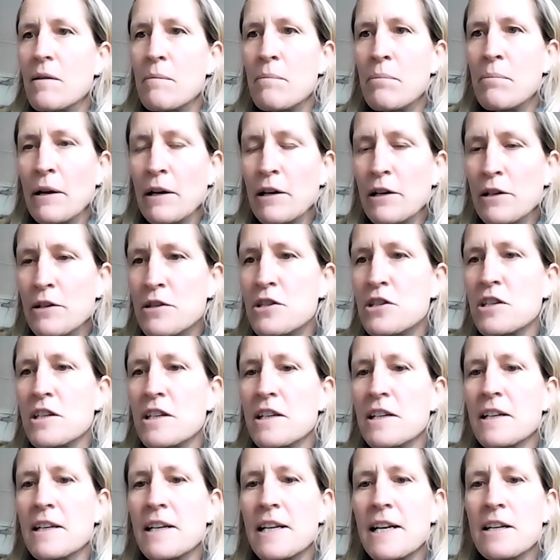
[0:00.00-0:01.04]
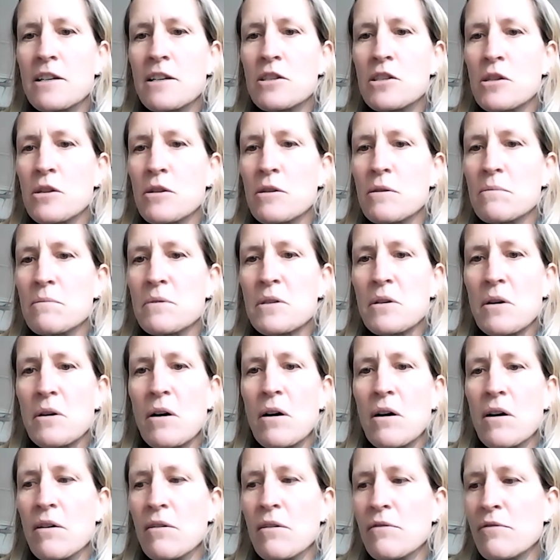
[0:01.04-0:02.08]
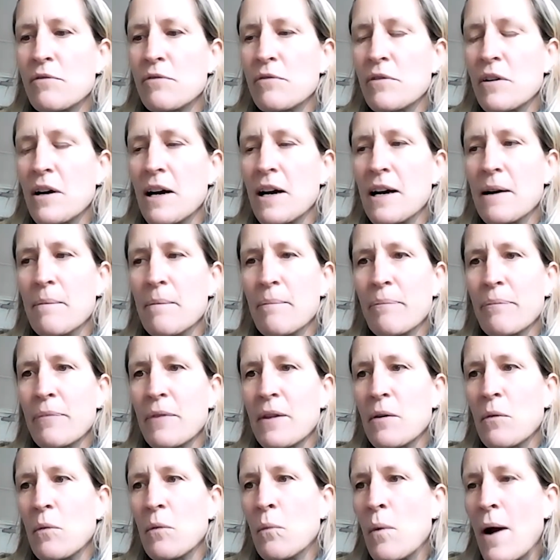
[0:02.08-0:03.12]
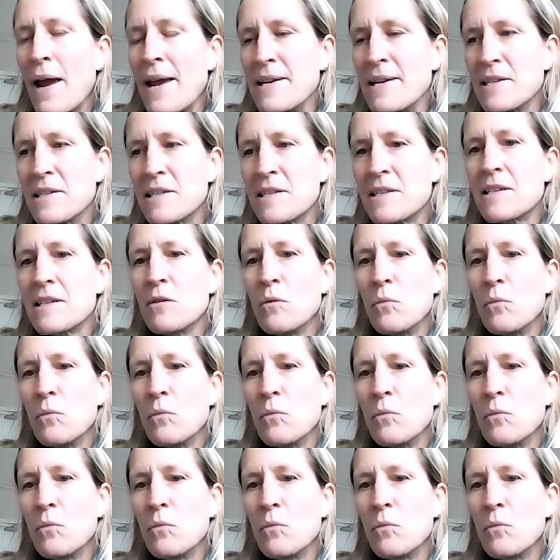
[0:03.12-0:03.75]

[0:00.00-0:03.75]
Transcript: pollution in terms of waste